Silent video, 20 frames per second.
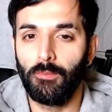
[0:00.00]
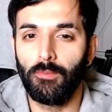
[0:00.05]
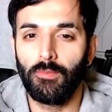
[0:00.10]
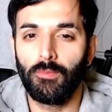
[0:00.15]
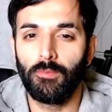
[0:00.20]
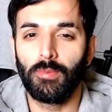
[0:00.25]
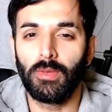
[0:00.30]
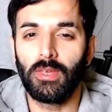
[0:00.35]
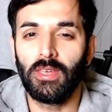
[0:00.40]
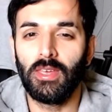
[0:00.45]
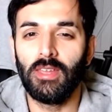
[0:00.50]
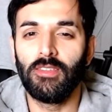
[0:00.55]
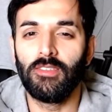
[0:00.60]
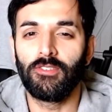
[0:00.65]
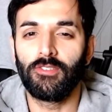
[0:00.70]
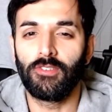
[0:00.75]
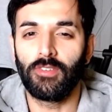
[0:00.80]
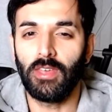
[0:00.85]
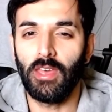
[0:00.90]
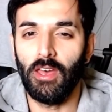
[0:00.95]
begins
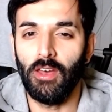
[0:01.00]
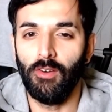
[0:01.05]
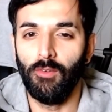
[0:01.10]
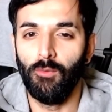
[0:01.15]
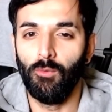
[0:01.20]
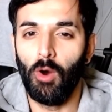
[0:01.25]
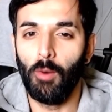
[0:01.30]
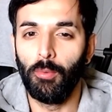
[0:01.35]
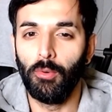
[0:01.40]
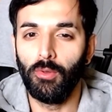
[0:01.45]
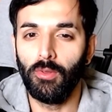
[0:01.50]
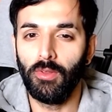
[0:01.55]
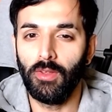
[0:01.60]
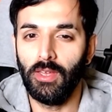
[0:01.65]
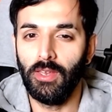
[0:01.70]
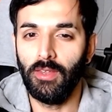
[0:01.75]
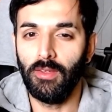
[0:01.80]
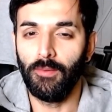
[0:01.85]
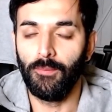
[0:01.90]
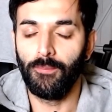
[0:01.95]
to get a wobble
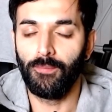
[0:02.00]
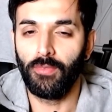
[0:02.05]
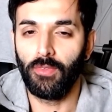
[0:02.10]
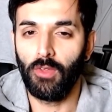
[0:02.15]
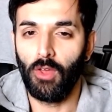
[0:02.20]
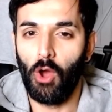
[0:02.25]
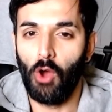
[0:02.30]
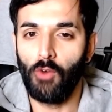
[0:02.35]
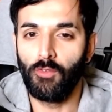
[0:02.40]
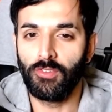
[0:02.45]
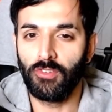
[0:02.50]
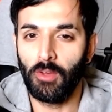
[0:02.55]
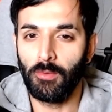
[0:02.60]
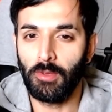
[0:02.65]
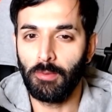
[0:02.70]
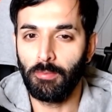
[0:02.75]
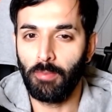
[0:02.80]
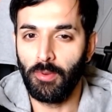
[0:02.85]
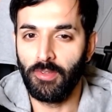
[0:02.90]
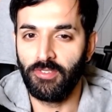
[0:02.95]
in it over time.
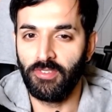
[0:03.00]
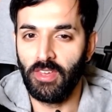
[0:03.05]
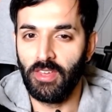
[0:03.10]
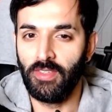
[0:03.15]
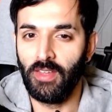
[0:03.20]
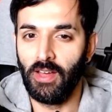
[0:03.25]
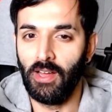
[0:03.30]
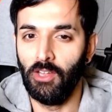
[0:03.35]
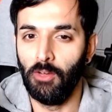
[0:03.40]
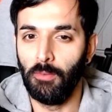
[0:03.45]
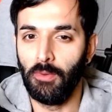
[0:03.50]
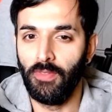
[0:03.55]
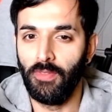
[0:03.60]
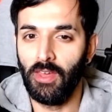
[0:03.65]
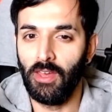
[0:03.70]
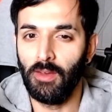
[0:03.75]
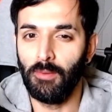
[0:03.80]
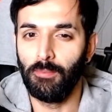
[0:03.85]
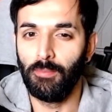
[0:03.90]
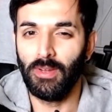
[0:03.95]
You can probably see that a little bit
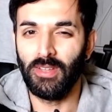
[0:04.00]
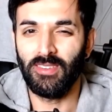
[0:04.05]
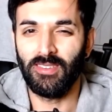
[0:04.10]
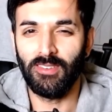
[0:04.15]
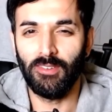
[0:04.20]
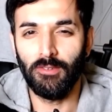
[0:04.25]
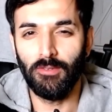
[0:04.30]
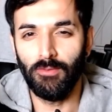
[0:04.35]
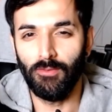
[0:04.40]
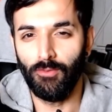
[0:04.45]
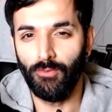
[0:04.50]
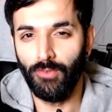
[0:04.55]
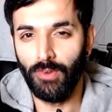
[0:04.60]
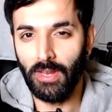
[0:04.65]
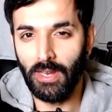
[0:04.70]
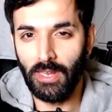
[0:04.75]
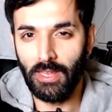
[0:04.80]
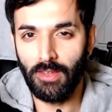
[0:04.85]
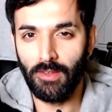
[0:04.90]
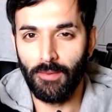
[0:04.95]
there, but it
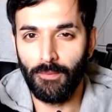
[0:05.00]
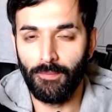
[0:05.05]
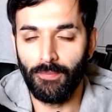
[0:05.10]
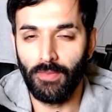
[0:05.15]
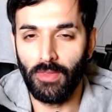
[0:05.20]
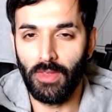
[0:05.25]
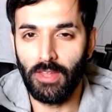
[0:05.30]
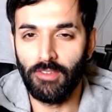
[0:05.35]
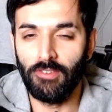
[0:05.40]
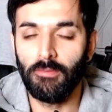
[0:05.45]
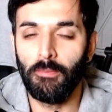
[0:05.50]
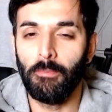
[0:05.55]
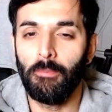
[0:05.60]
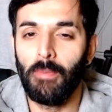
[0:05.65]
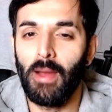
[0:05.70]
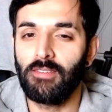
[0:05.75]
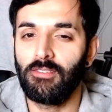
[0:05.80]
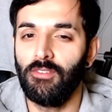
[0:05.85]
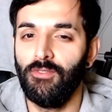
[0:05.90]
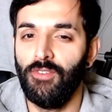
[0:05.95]
doesn't
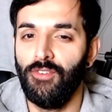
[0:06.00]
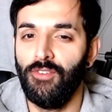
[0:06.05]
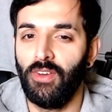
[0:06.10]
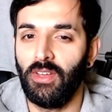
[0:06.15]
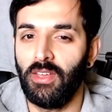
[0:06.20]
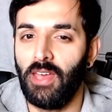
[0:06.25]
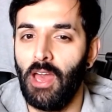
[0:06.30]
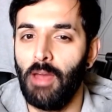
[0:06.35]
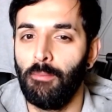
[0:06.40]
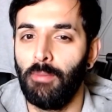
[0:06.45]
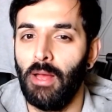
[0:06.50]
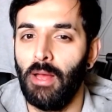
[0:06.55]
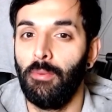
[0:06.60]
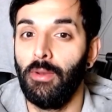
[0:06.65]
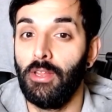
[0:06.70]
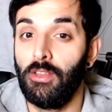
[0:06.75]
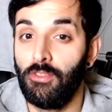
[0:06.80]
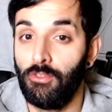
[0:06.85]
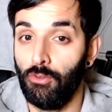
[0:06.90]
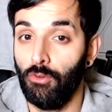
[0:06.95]
massively affect gameplay, but
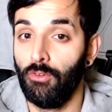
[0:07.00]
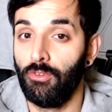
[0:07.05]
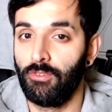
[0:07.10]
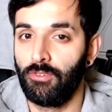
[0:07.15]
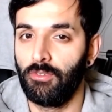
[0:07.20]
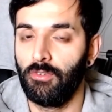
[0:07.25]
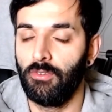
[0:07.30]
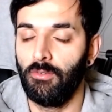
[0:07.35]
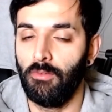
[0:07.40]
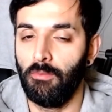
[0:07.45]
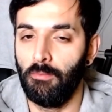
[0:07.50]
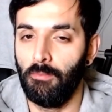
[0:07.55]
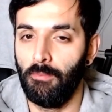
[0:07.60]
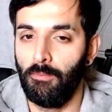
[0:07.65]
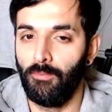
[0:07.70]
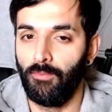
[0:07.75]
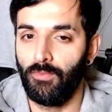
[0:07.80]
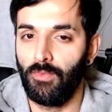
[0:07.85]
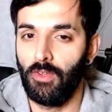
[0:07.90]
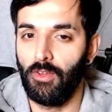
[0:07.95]
it does
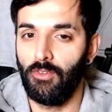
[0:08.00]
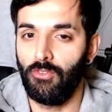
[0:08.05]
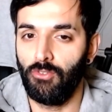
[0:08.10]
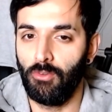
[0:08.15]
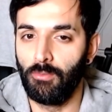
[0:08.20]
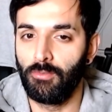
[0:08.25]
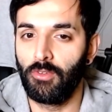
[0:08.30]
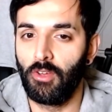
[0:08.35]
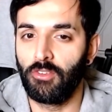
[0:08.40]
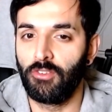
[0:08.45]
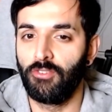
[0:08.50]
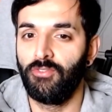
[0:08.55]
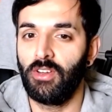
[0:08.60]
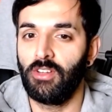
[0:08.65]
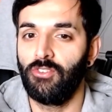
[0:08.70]
sometimes affect